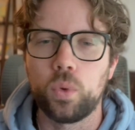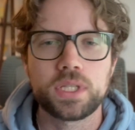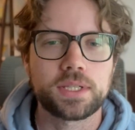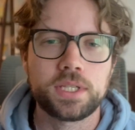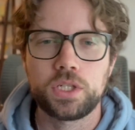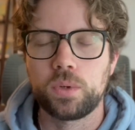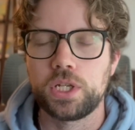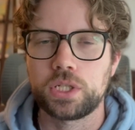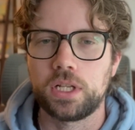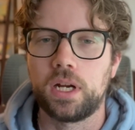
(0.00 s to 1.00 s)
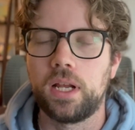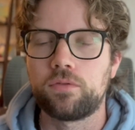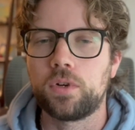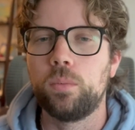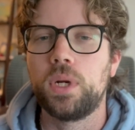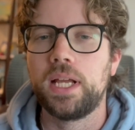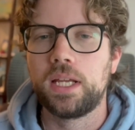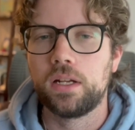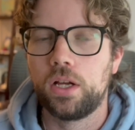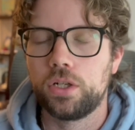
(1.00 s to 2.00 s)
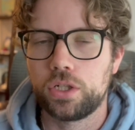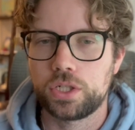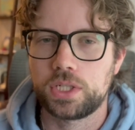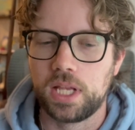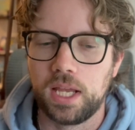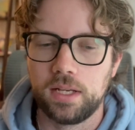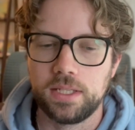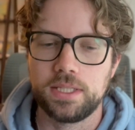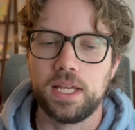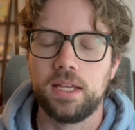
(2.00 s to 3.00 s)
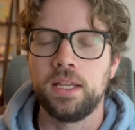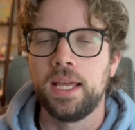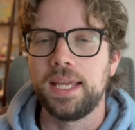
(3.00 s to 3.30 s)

What's the situation there? And from what I can understand is that